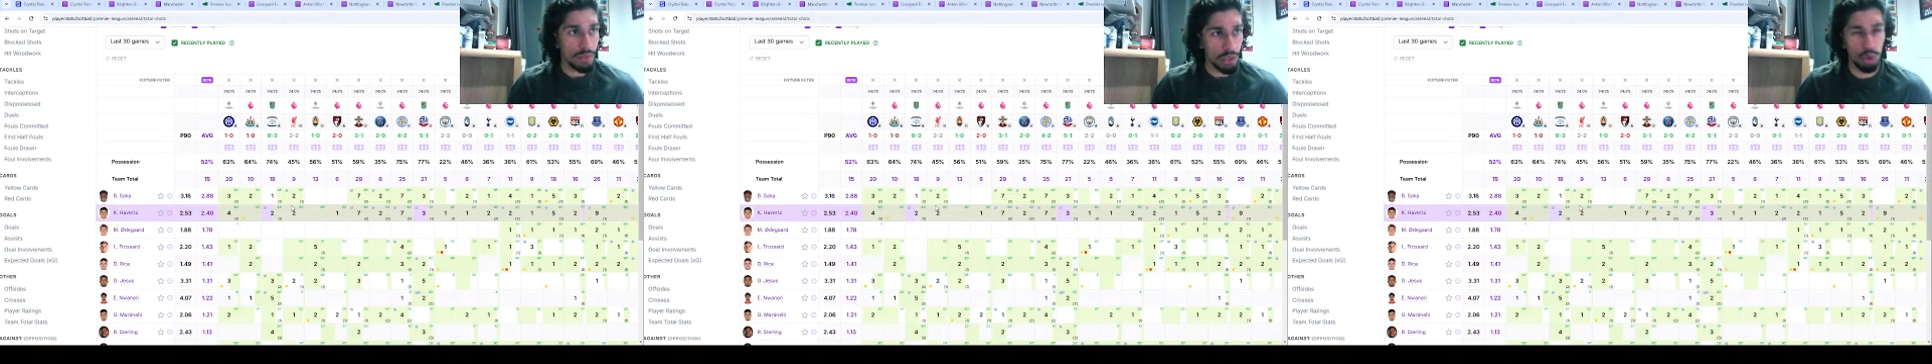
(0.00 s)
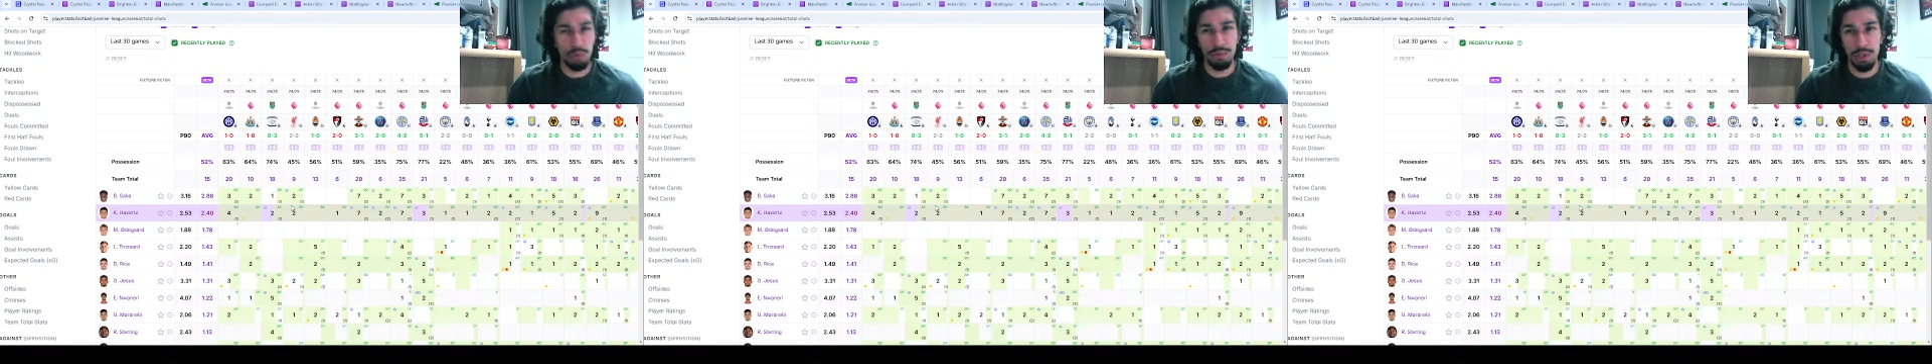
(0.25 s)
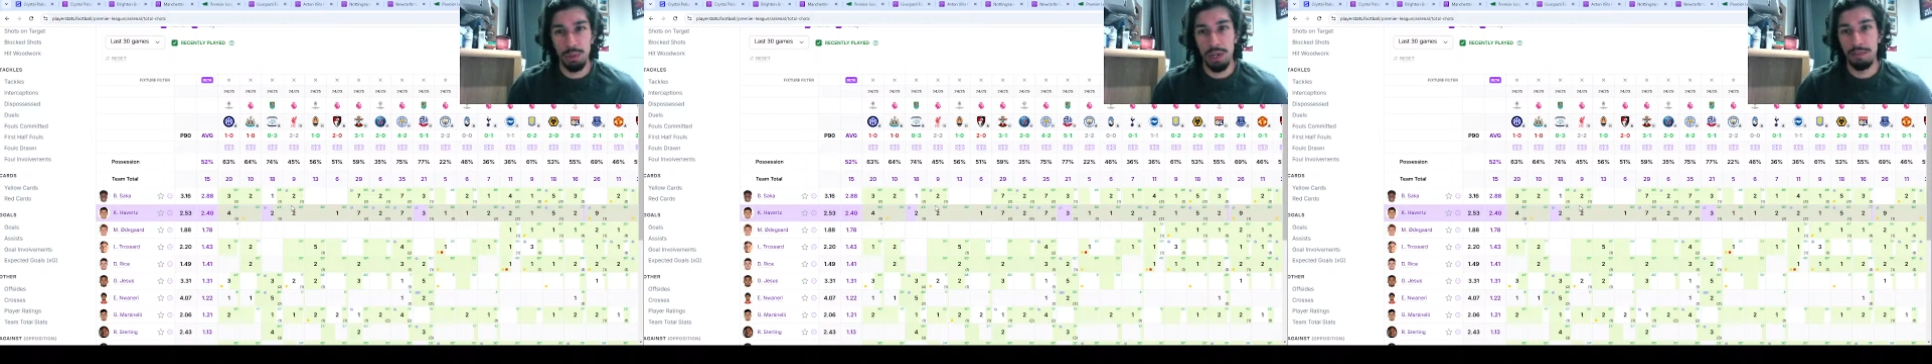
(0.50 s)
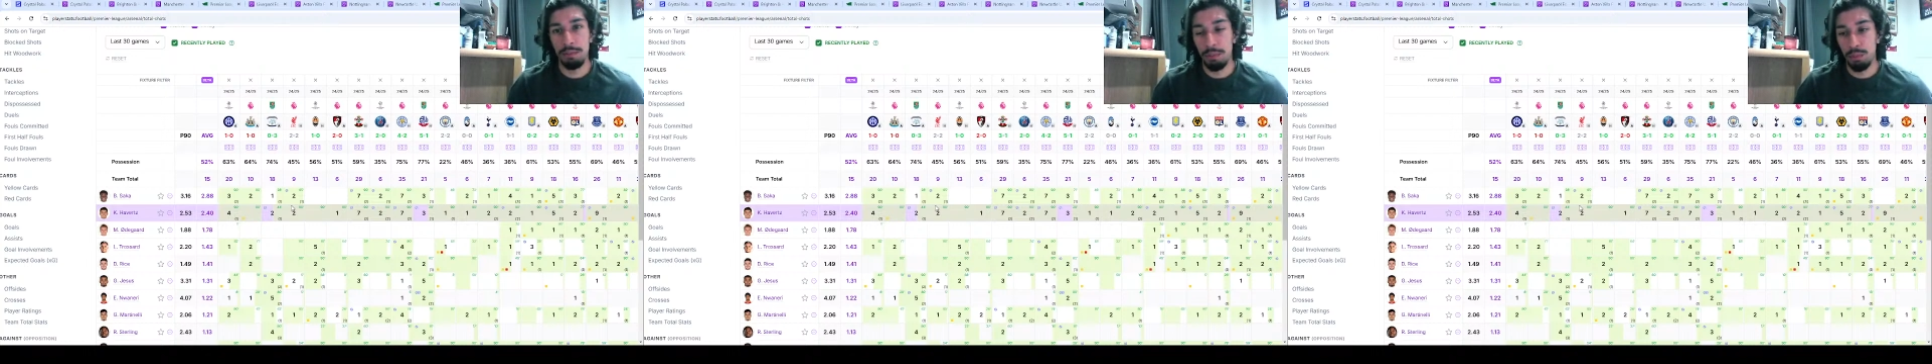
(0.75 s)
hopefully we'll
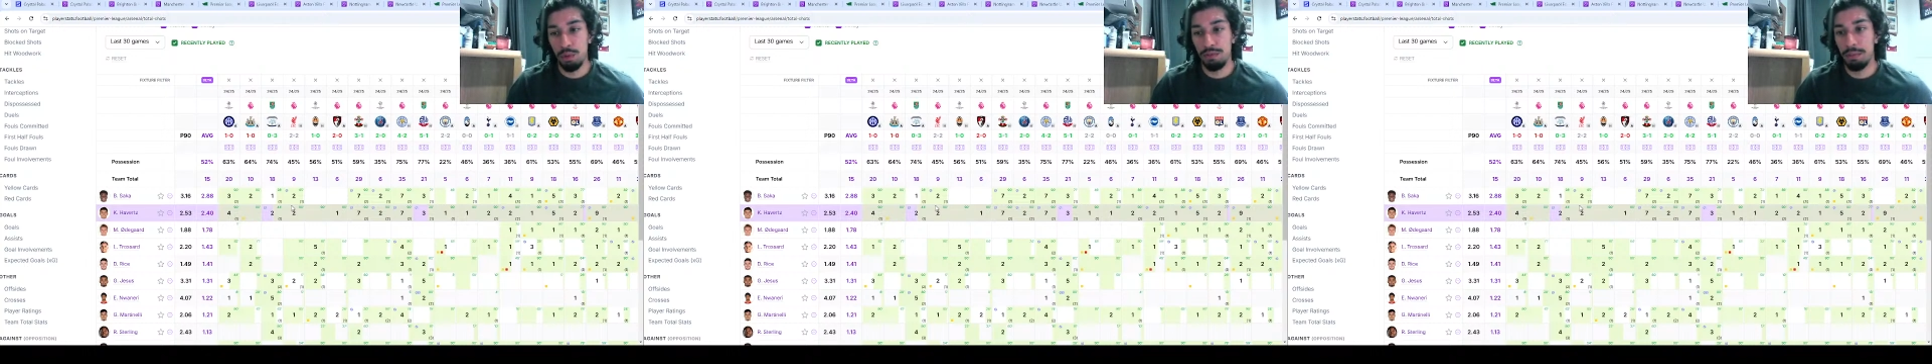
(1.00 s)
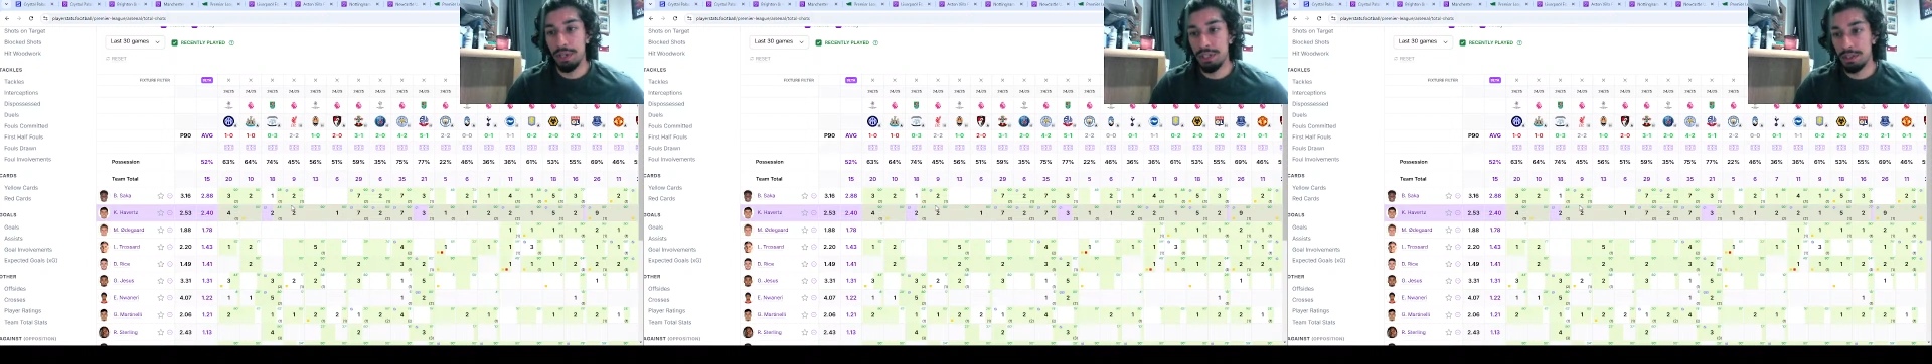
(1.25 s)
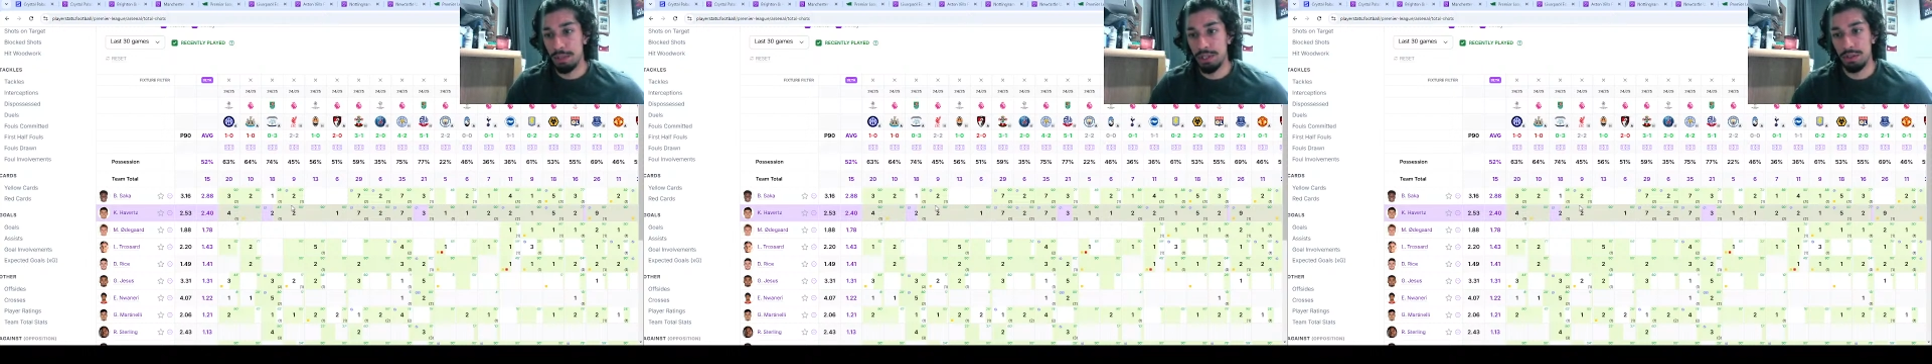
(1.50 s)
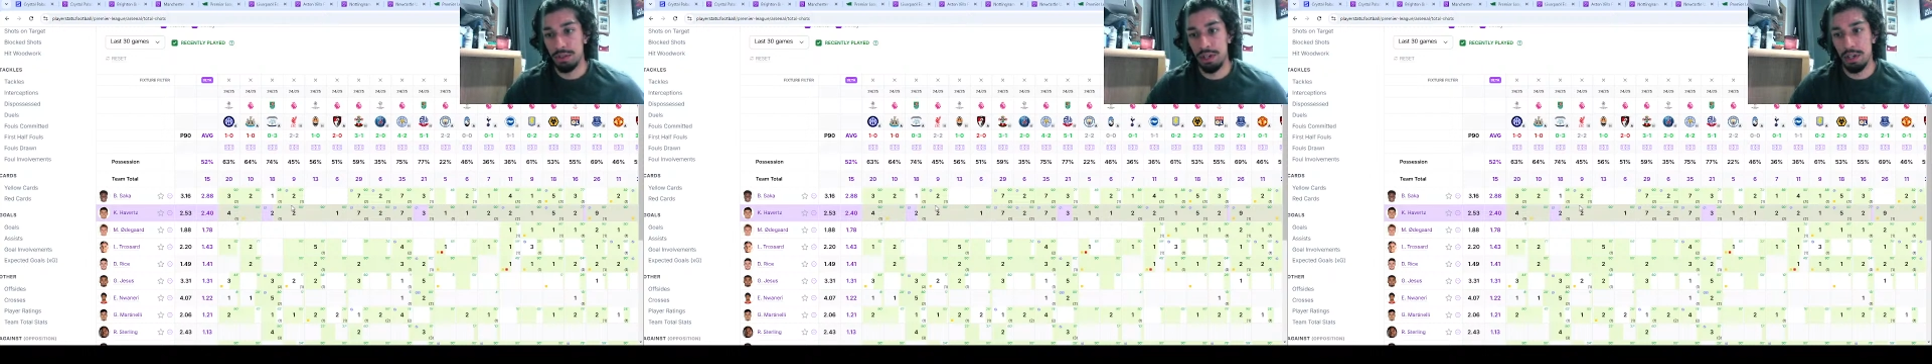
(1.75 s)
have a bit more information
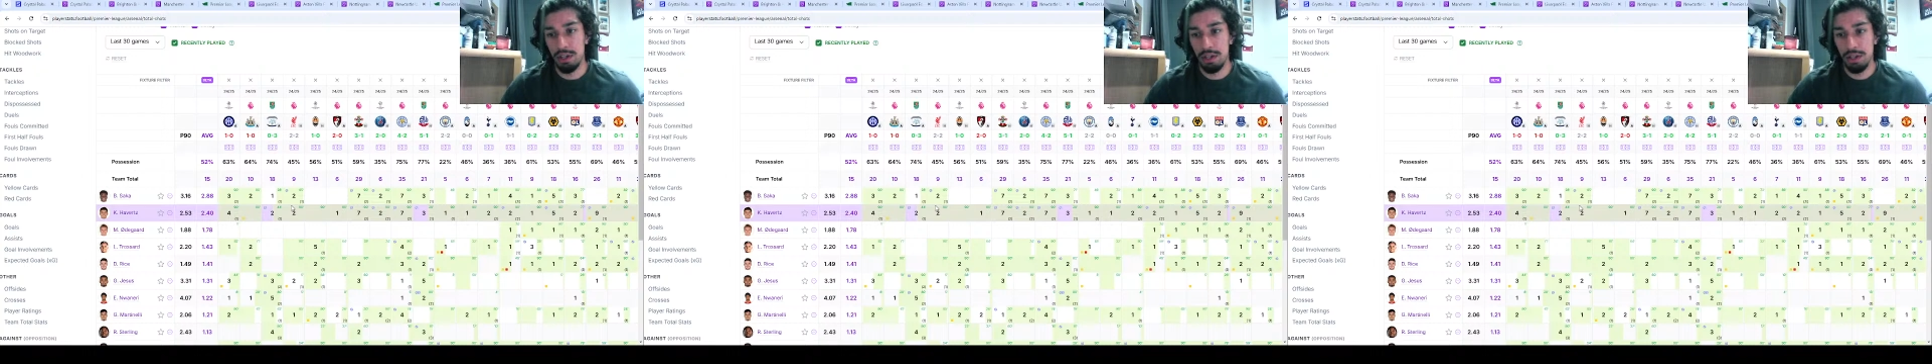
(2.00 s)
based on that.